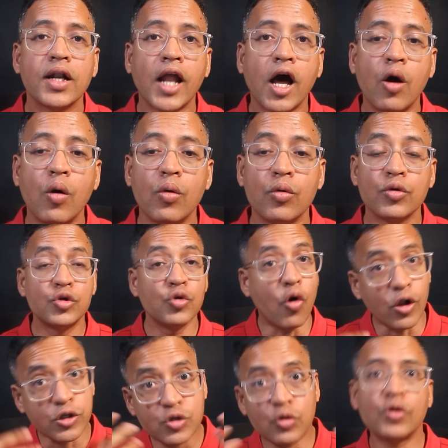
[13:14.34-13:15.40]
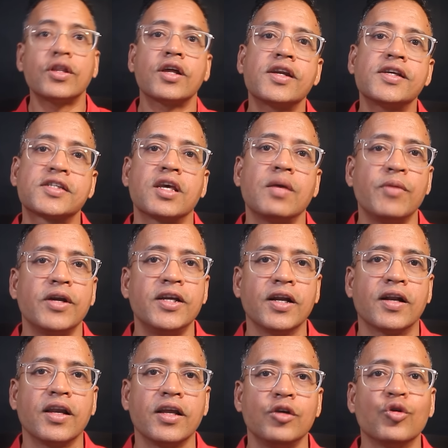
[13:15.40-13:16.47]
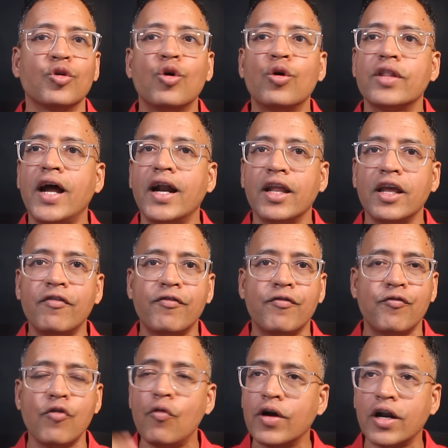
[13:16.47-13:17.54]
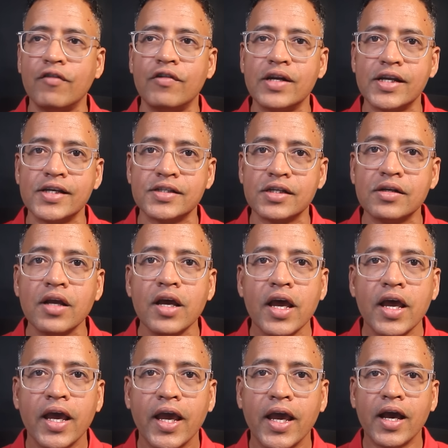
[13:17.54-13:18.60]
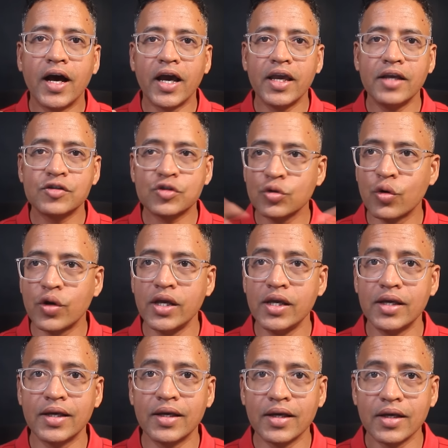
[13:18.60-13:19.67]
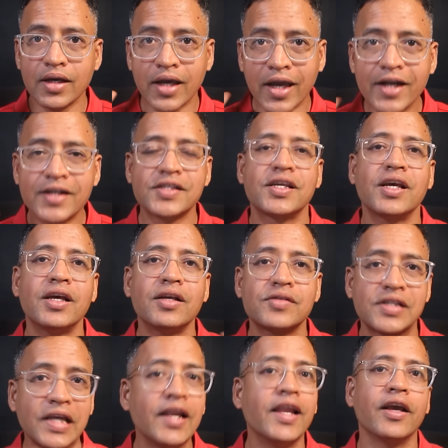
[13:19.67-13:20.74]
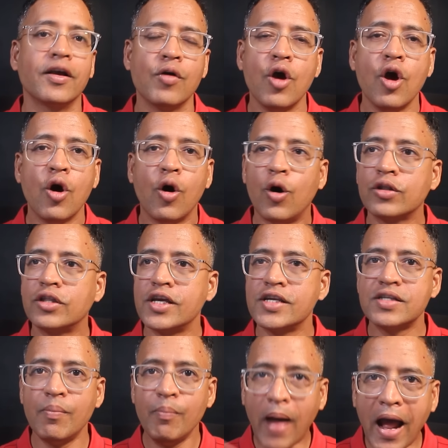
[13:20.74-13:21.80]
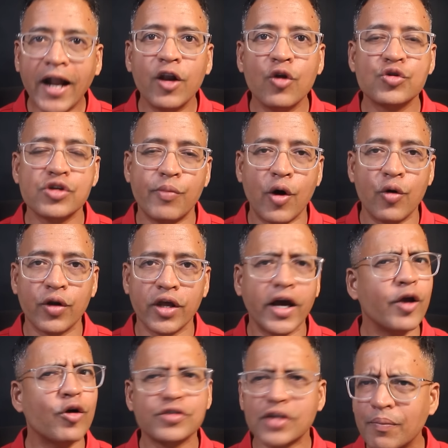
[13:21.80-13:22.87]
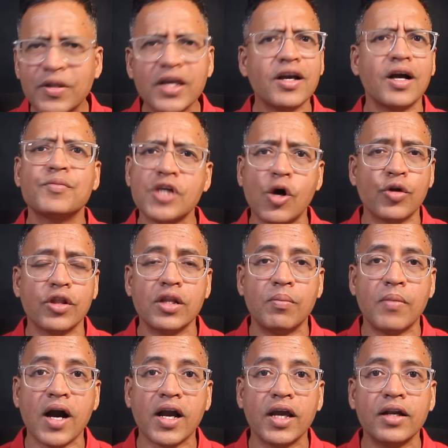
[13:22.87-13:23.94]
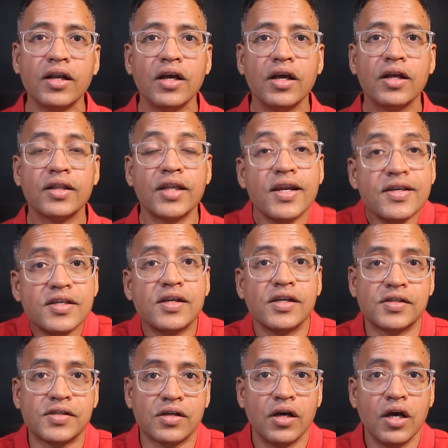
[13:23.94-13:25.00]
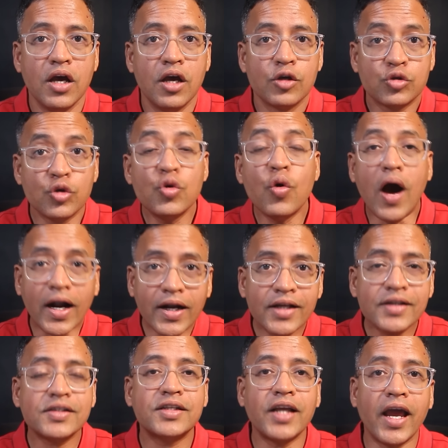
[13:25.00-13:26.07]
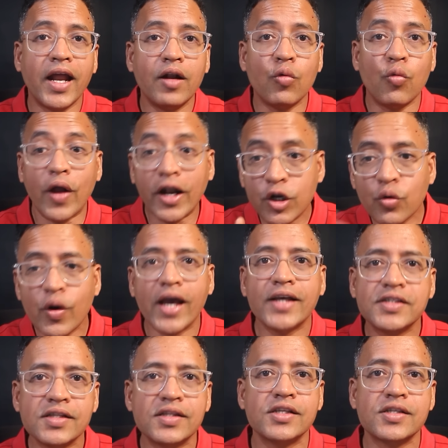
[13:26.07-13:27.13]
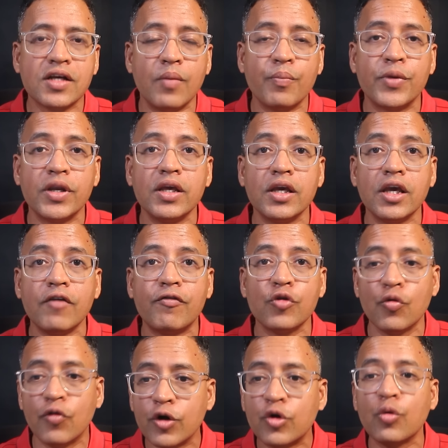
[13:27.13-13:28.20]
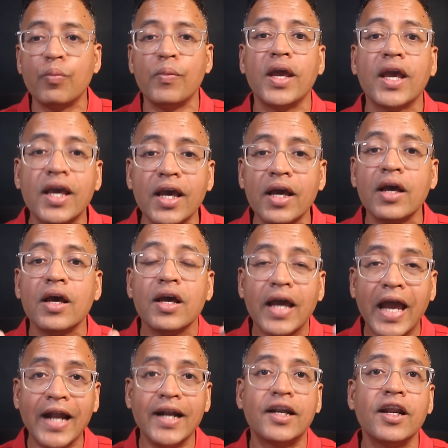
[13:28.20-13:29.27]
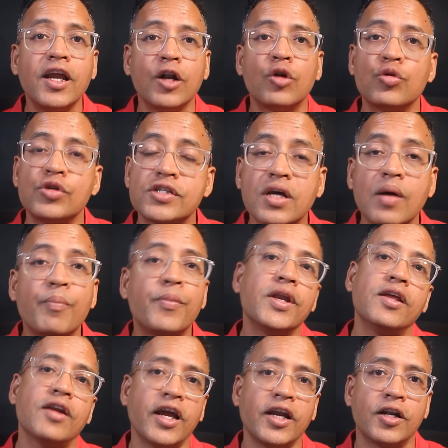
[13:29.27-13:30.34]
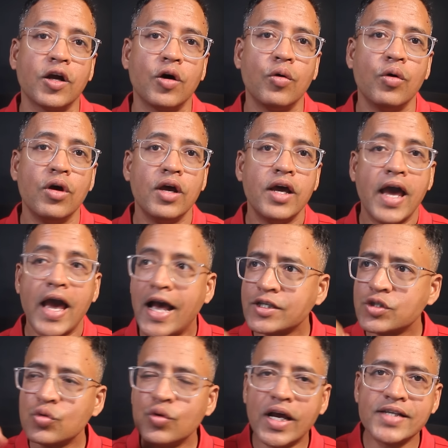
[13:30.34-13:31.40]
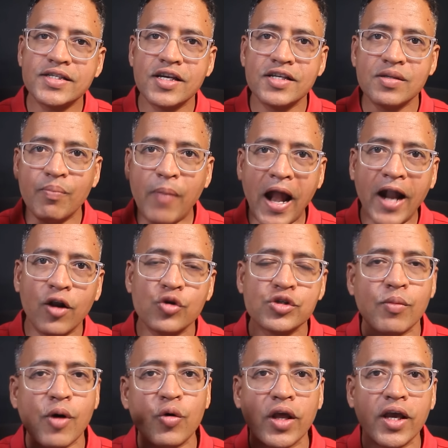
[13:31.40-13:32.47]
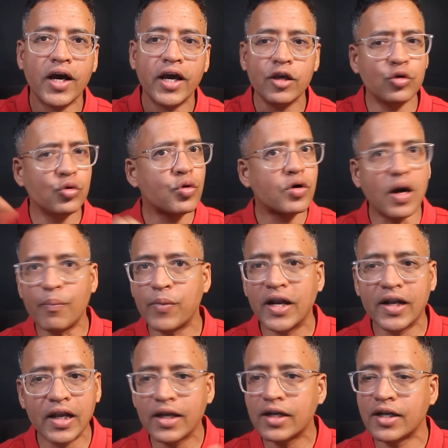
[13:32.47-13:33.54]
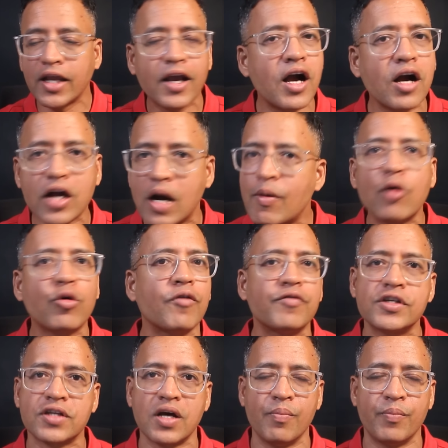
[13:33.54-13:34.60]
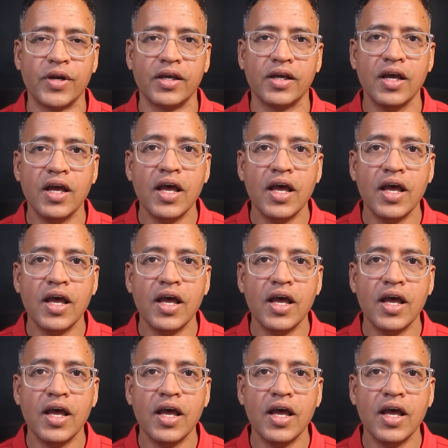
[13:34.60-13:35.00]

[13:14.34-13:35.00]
Now you also know the risk immediately. You know that if for whatever reason AI story hits a ceiling, or there is a bad news about AI, or something comes out in the market, there is a risk. So you understand when to exit this company if you were to make an entry into this company right now. As soon as there is a bad news about AI, you completely come out of this company.